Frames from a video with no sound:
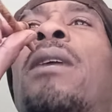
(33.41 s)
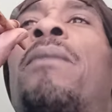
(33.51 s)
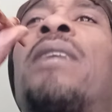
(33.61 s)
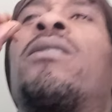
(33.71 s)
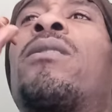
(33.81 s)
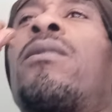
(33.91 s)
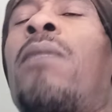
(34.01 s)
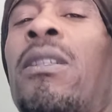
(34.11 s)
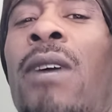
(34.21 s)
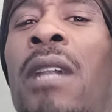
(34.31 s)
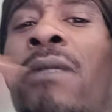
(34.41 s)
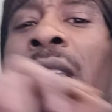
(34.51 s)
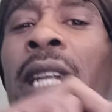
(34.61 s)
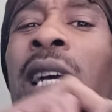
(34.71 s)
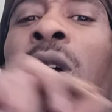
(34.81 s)
Imagine somebody riding
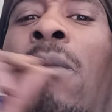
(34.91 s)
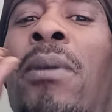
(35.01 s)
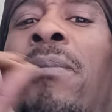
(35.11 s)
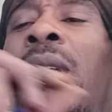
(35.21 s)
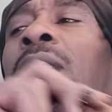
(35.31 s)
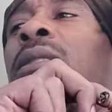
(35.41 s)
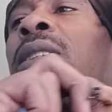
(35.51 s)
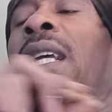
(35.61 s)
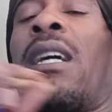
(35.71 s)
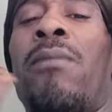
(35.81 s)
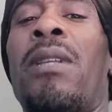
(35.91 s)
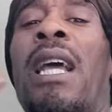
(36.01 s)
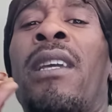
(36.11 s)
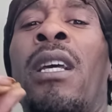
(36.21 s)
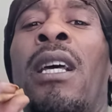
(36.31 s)
around in their car pumping that shit. They got to be
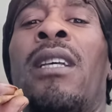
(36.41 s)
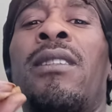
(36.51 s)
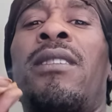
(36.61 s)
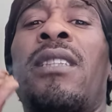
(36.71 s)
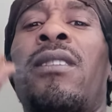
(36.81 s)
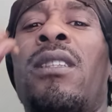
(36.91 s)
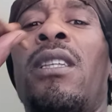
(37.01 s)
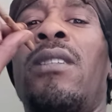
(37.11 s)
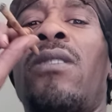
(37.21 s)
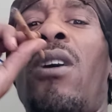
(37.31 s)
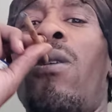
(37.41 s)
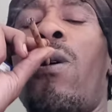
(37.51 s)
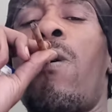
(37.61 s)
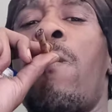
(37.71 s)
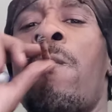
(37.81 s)
like 60 years old.